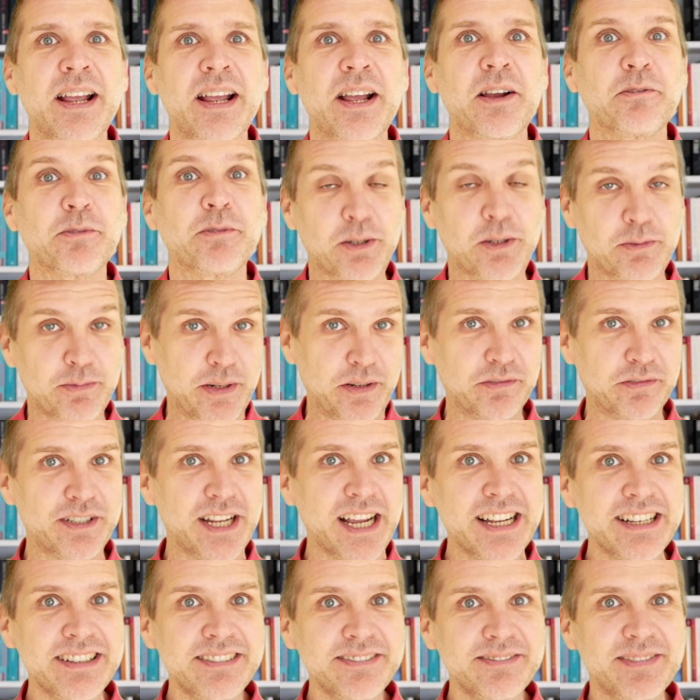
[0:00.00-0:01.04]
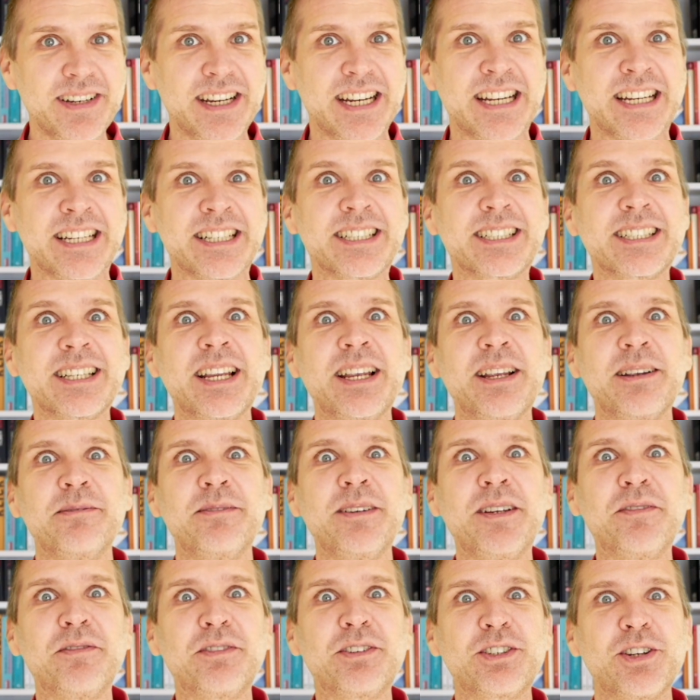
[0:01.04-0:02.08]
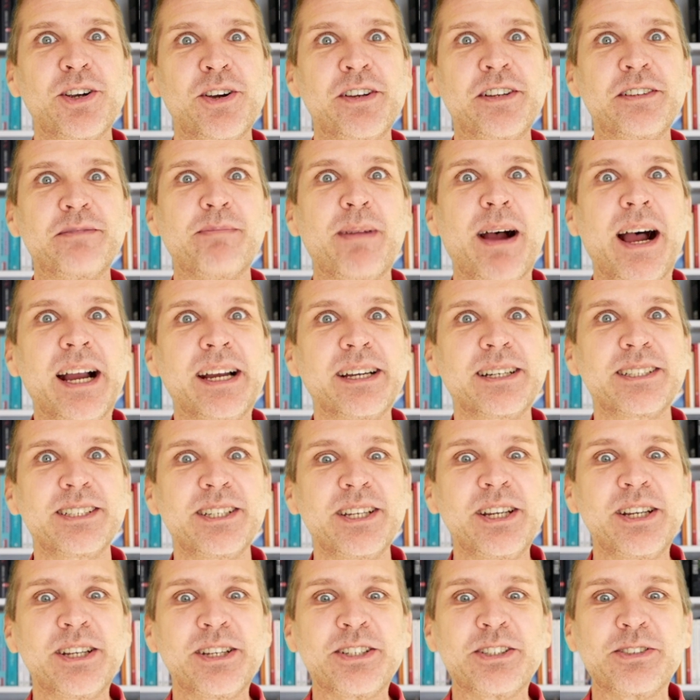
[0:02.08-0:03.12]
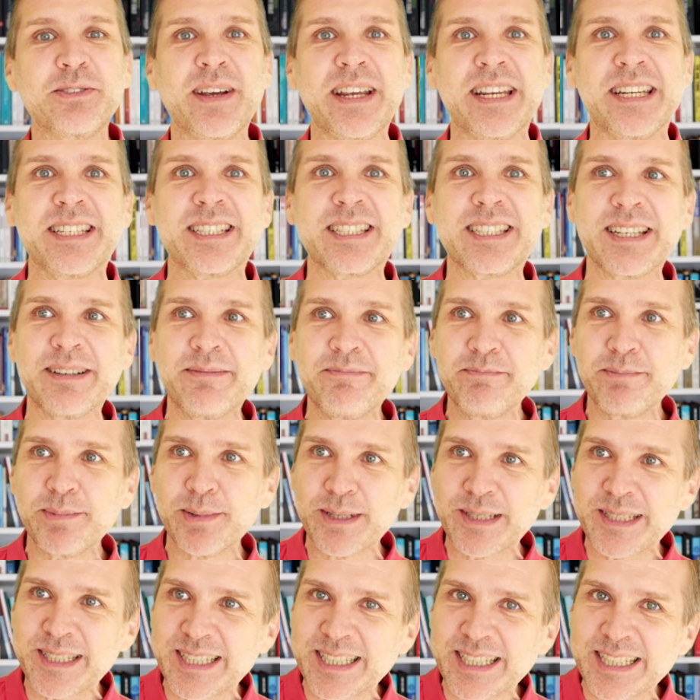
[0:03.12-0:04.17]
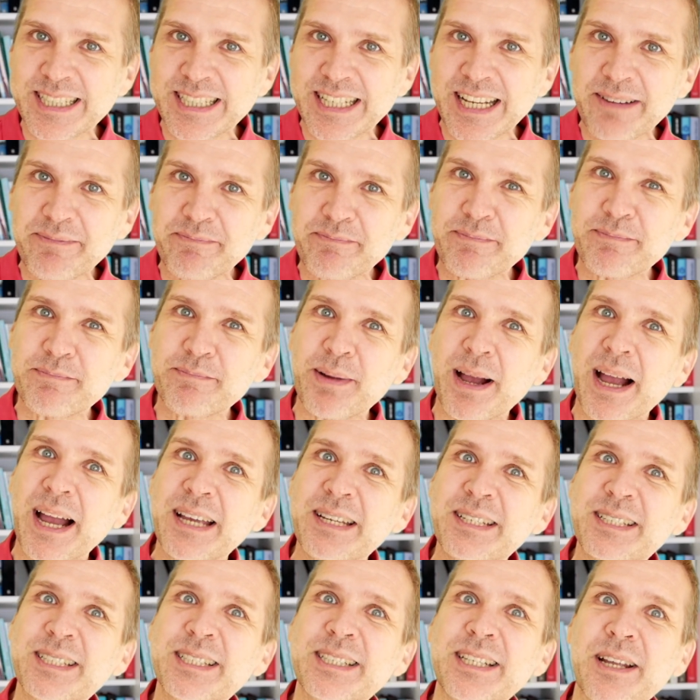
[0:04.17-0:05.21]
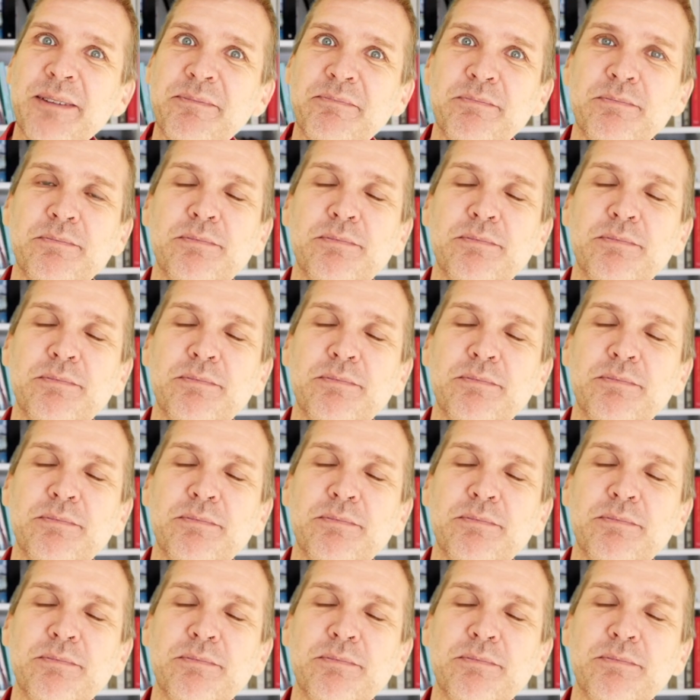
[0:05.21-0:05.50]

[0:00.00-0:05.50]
What we've done is we've turned marketing into a simple step-by-step